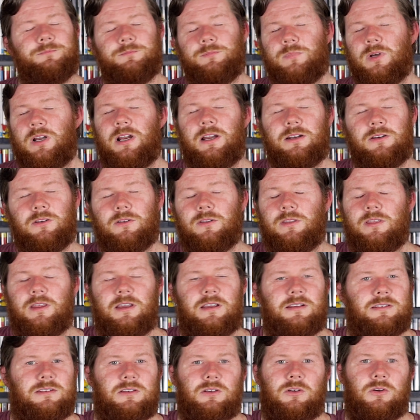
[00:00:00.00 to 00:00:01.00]
but I don't
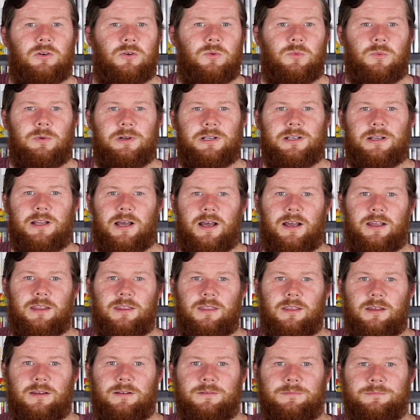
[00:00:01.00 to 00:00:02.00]
think it's a good one
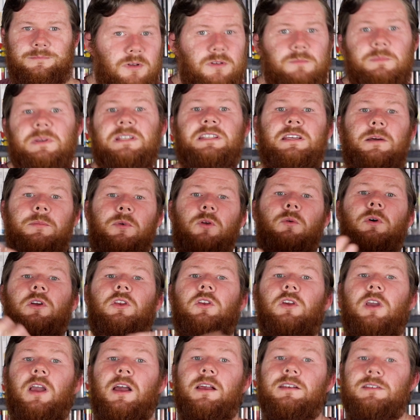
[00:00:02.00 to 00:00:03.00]
either. But tell me what
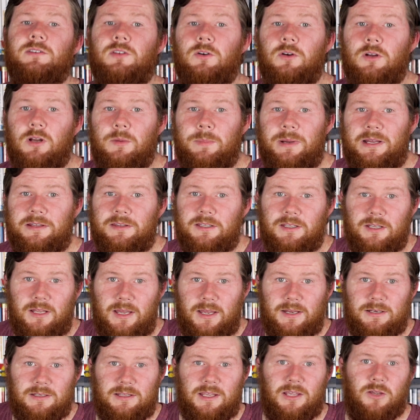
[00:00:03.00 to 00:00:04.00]
you guys thought about The
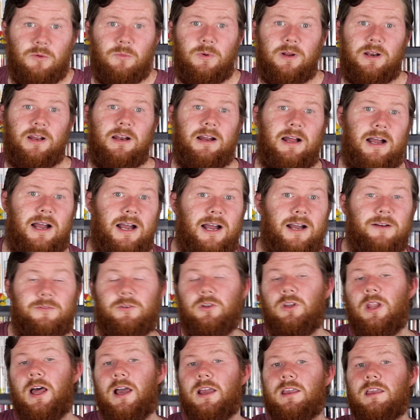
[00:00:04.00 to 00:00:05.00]
Lion King 1.5
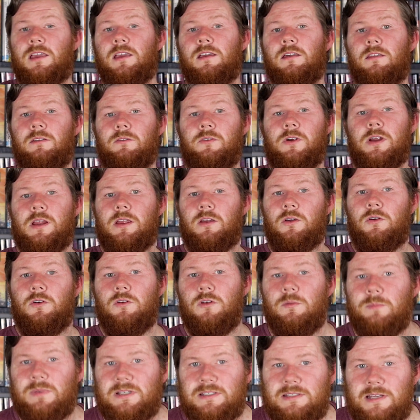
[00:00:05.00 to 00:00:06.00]
or Lion King 3,
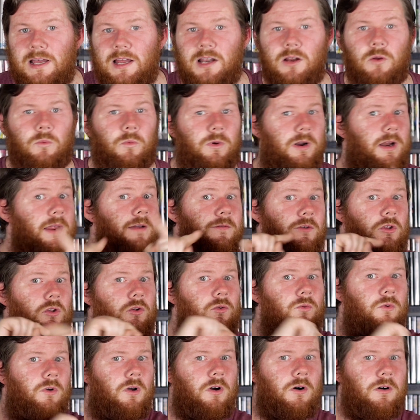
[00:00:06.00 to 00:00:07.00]
Hakuna Matata, whatever
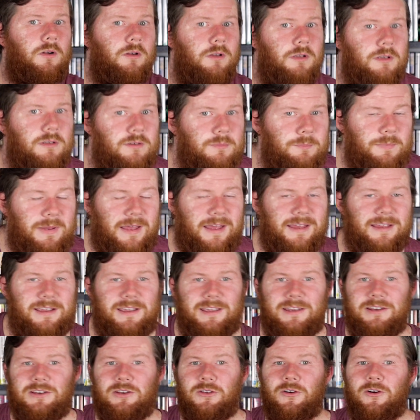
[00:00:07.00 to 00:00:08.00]
you call it, back
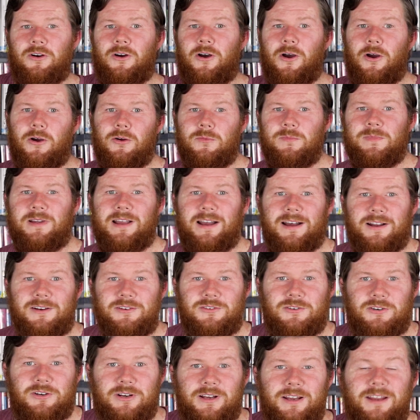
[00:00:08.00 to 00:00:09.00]
in your home
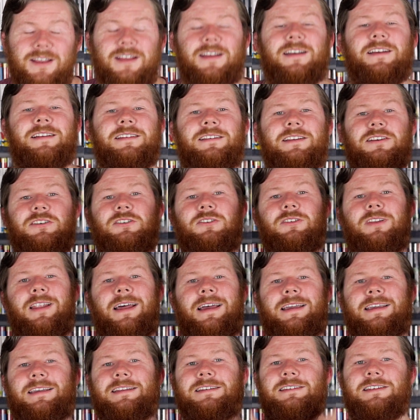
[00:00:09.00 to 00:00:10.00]
country. Did you
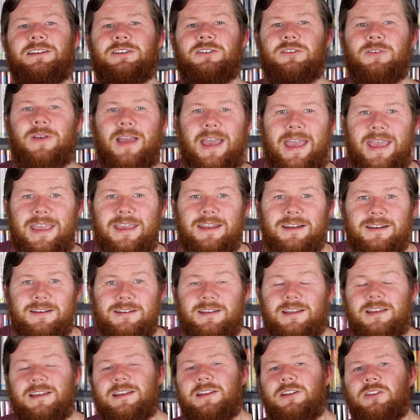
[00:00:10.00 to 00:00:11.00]
like it? Did you hate it?
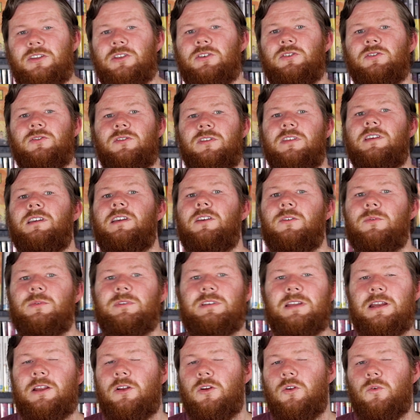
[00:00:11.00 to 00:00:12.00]
Did you think it
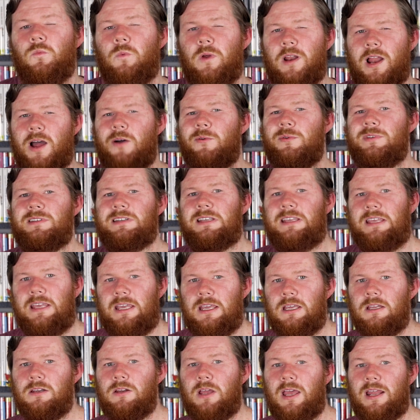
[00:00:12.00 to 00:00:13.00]
was any good? When I was a
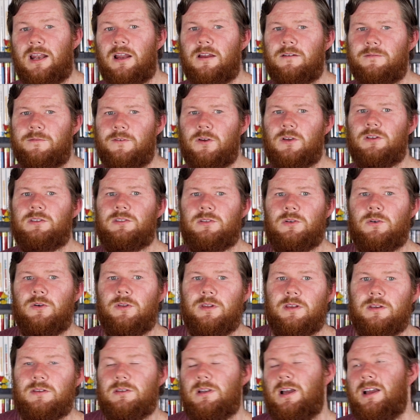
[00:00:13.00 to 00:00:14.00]
kid and I first saw
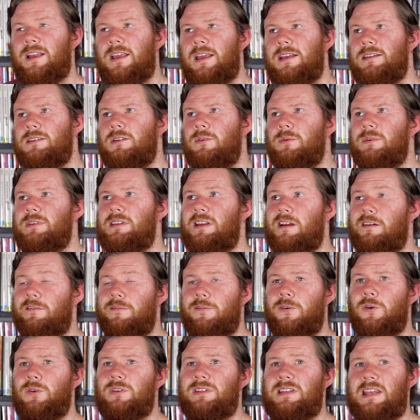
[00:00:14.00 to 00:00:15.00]
this, I guess I was like
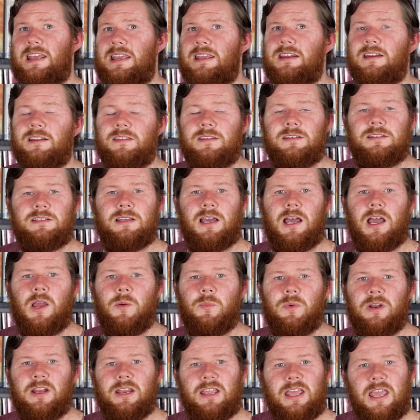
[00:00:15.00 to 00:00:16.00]
14 at the
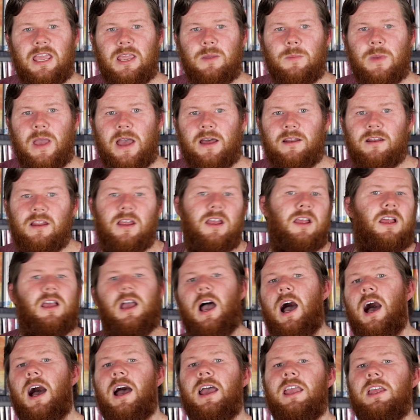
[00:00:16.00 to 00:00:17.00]
time when it came out,
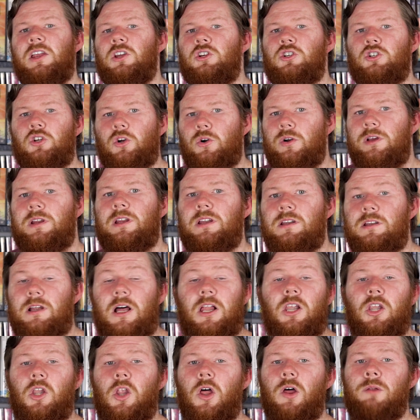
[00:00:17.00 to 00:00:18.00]
I enjoyed it
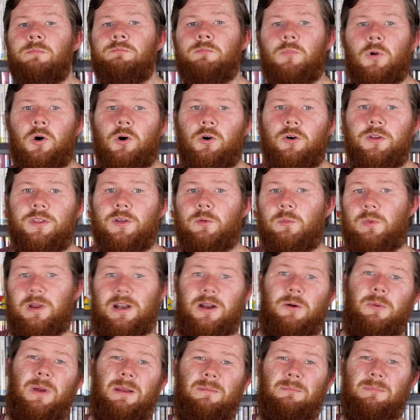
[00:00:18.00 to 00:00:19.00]
a lot more than when
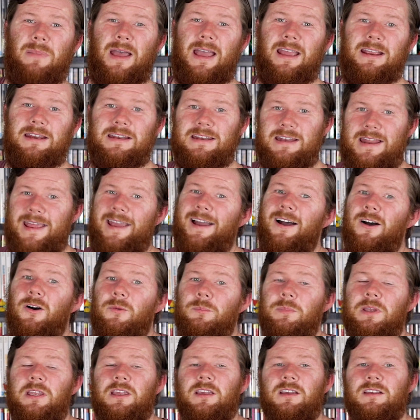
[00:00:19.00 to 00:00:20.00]
I went back now
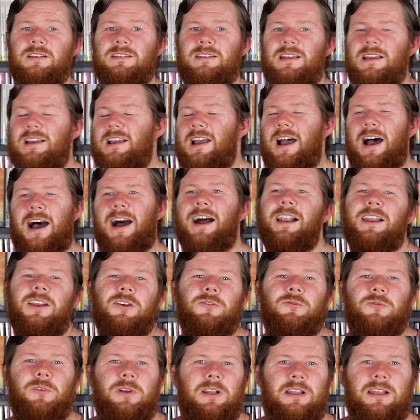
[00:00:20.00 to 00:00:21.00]
because I
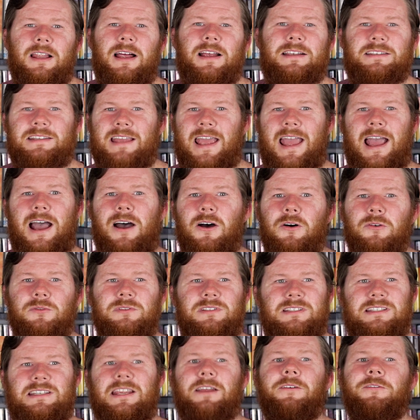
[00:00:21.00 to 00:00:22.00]
didn't realize
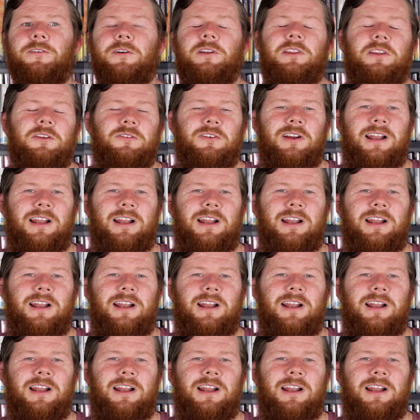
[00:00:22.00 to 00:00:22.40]
how different the